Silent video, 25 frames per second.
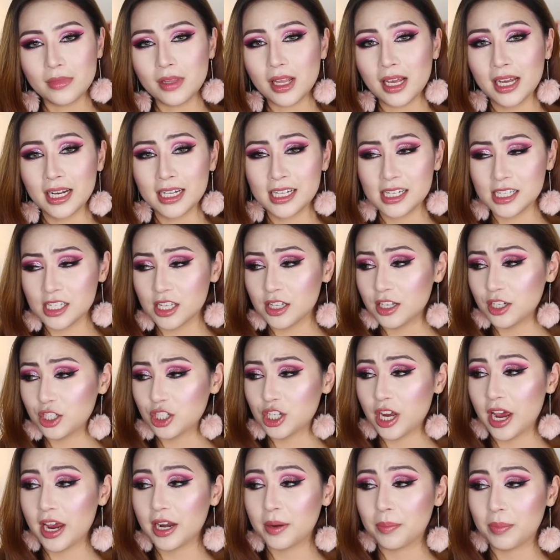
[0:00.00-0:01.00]
It is in the
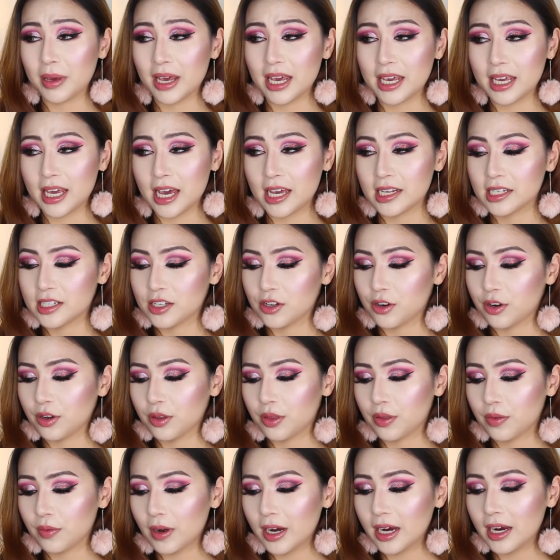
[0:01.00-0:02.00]
shade
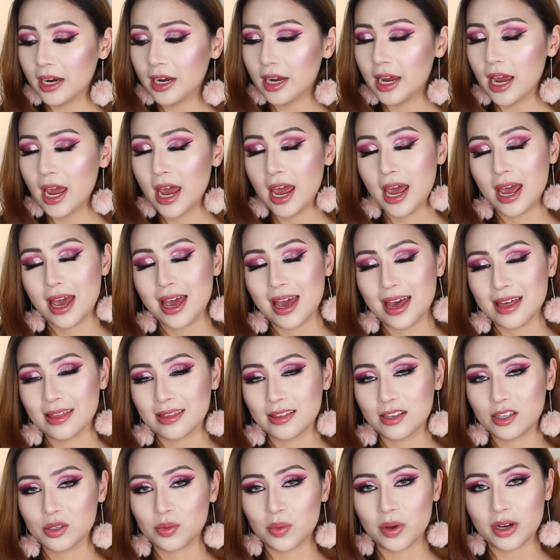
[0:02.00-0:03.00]
PK03. And
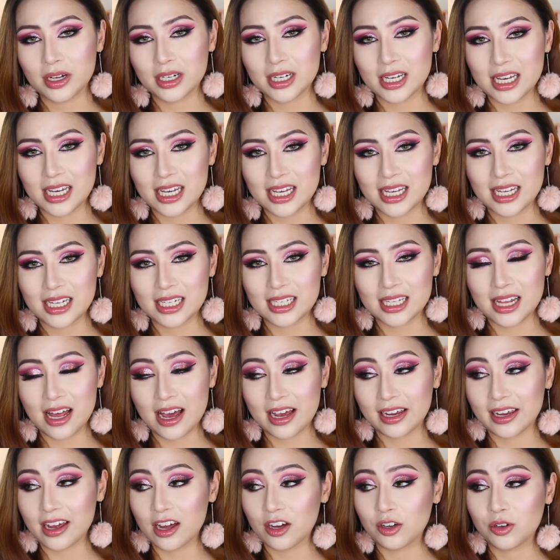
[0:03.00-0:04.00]
this one is
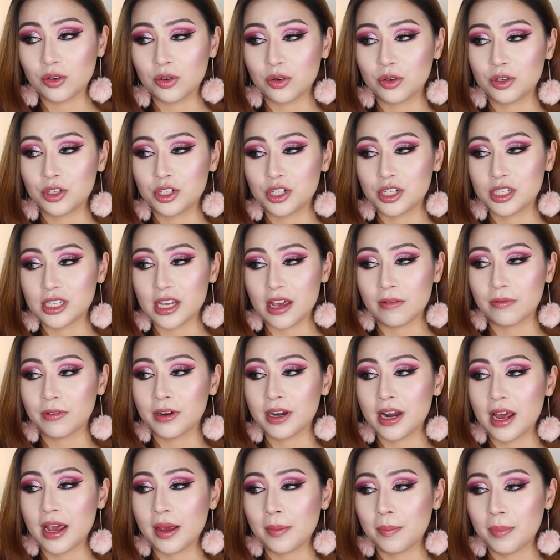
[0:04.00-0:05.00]
like a gorgeous
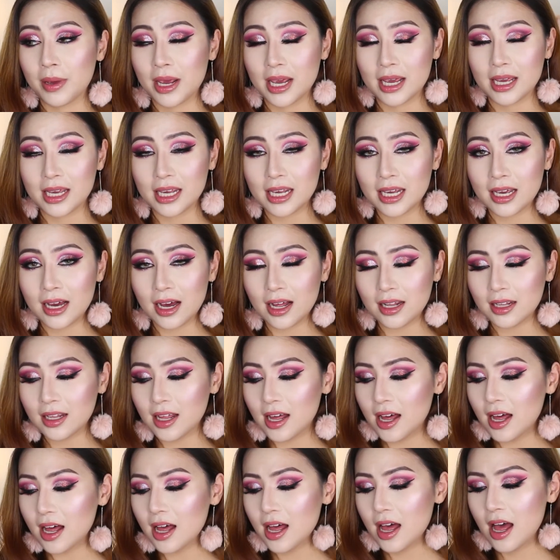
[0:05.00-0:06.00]
everyday pinky
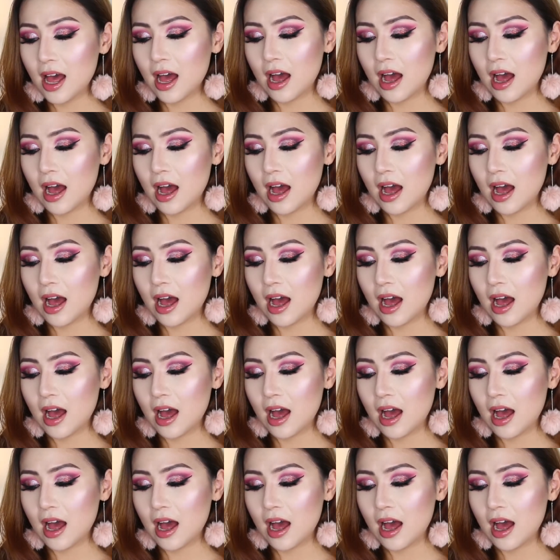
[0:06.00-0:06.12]
color.